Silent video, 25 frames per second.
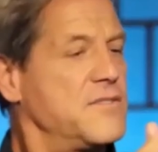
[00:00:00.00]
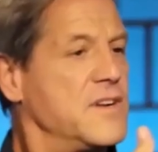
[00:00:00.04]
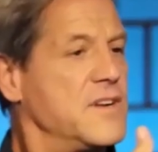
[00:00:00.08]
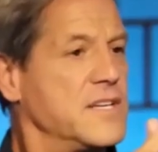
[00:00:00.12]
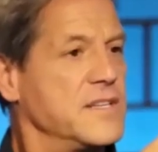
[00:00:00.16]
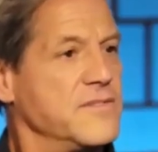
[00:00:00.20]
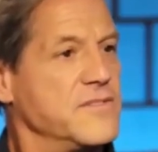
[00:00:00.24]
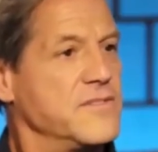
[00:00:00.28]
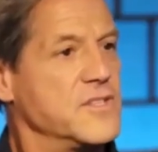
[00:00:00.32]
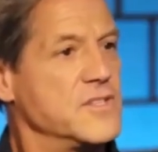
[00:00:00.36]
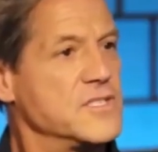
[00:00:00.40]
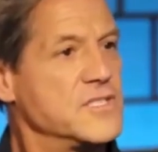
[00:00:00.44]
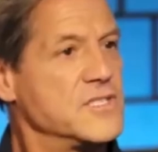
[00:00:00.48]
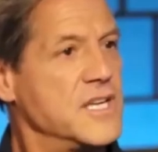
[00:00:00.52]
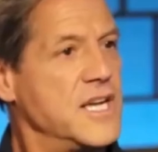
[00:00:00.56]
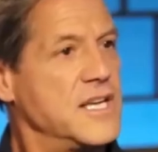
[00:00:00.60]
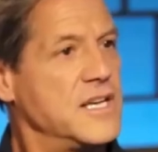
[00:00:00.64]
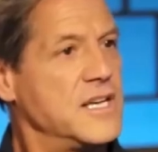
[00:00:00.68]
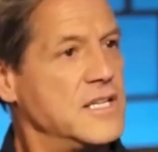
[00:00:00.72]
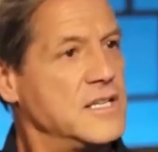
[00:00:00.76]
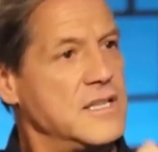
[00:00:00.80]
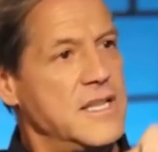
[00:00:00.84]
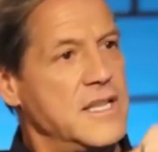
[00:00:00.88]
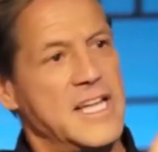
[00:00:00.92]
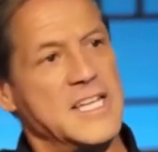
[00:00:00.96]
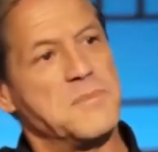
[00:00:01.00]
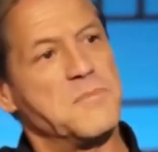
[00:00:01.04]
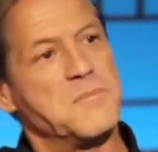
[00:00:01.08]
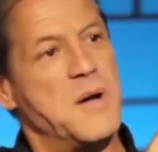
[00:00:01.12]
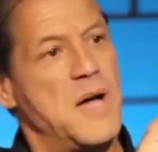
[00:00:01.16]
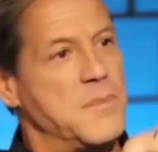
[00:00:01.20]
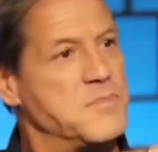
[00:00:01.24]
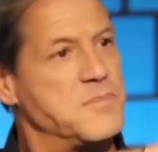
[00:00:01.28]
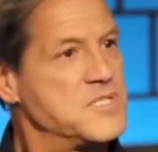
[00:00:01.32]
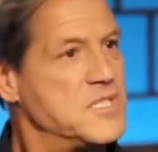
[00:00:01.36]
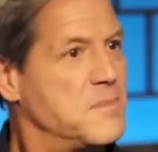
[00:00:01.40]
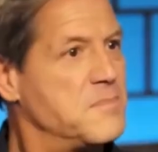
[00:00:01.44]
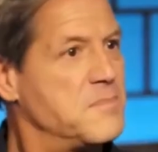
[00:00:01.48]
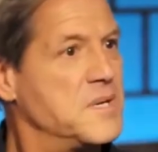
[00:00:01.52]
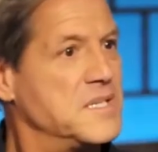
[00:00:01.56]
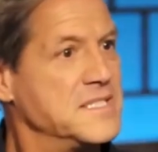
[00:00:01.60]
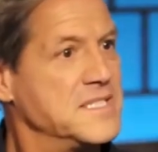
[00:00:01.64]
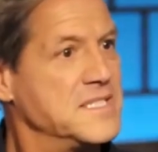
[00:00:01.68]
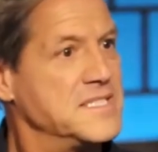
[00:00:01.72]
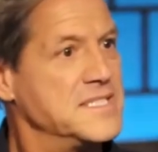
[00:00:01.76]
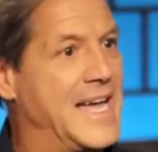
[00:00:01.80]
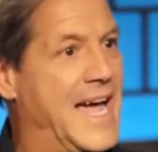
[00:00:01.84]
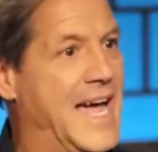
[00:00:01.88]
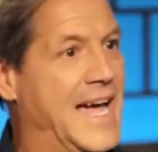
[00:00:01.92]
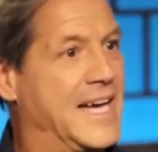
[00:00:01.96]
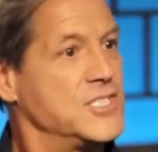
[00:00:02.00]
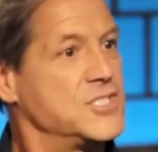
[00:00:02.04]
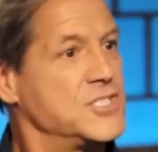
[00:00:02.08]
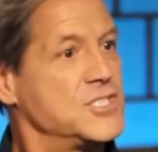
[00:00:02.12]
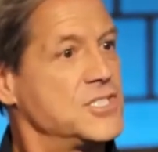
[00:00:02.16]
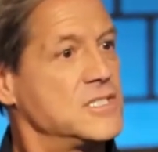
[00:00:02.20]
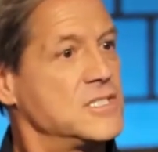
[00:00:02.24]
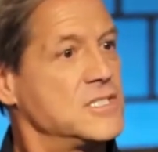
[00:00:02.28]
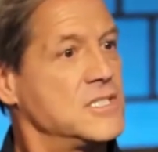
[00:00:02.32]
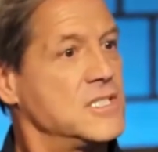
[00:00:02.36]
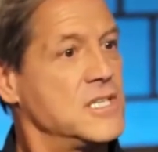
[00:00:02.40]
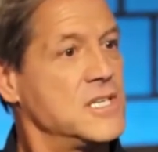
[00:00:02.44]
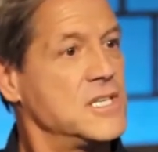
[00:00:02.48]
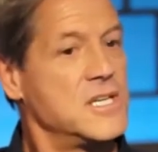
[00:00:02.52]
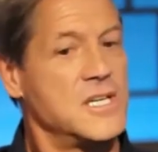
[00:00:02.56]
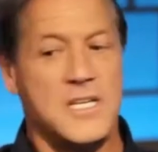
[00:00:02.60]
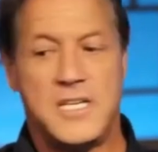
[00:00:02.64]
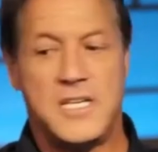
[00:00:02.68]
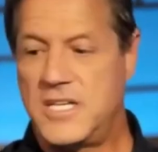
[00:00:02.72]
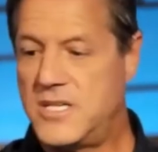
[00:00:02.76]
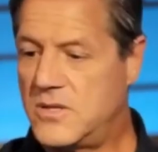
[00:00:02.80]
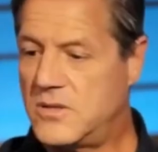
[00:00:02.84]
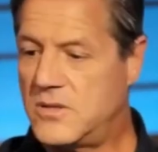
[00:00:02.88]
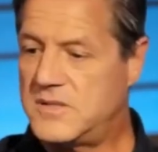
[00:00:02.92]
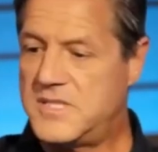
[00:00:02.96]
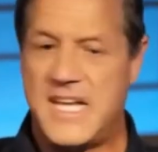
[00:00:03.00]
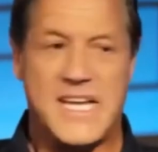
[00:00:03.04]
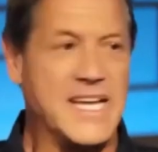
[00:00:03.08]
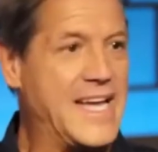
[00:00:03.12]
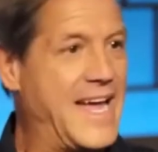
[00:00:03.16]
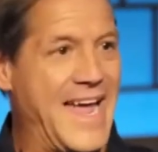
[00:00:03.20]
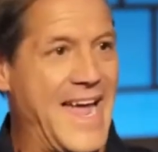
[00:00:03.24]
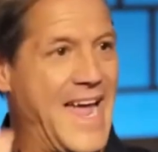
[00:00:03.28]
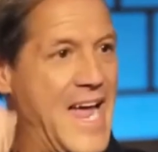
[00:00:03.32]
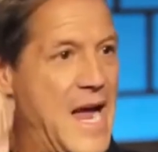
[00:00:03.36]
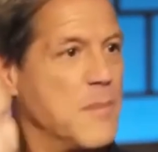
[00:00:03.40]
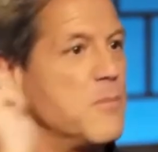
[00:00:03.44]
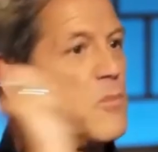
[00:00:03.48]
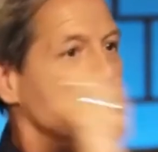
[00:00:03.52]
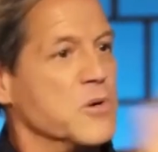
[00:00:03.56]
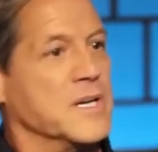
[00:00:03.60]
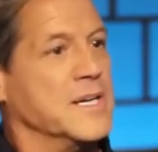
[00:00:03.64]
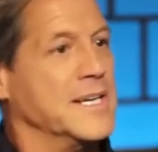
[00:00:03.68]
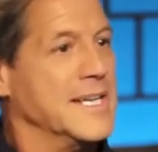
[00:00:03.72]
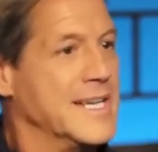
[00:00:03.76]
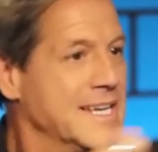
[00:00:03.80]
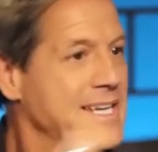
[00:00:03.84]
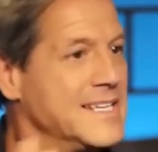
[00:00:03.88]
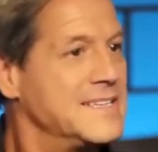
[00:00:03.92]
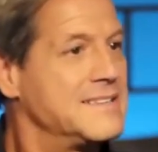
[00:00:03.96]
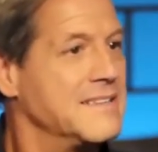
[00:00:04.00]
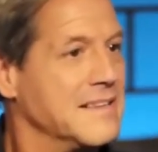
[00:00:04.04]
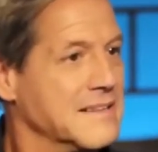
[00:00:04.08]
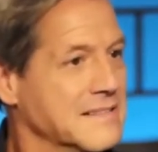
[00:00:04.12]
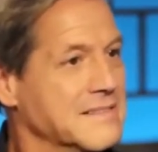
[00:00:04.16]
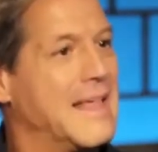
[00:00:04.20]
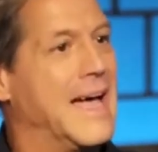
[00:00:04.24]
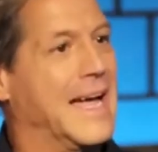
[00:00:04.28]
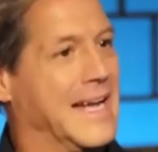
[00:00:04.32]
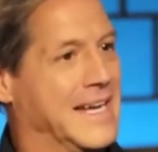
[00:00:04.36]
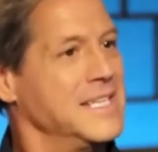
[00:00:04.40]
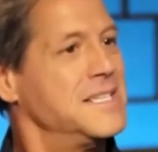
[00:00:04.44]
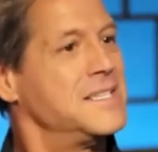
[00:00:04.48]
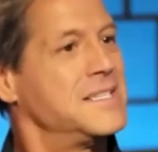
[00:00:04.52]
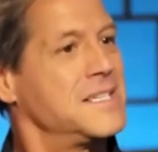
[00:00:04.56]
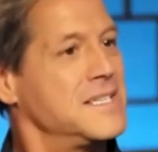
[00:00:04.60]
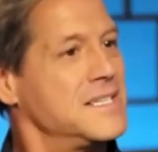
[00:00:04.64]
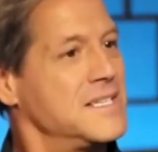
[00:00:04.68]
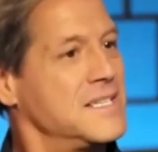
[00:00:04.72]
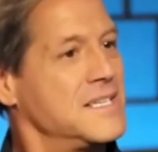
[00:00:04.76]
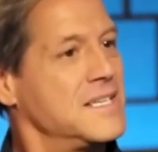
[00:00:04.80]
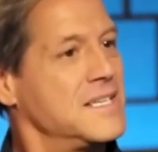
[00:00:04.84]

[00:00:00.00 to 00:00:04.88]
to a friend of yours and a light pops up on the dash. You don't take a hammer and hit a light.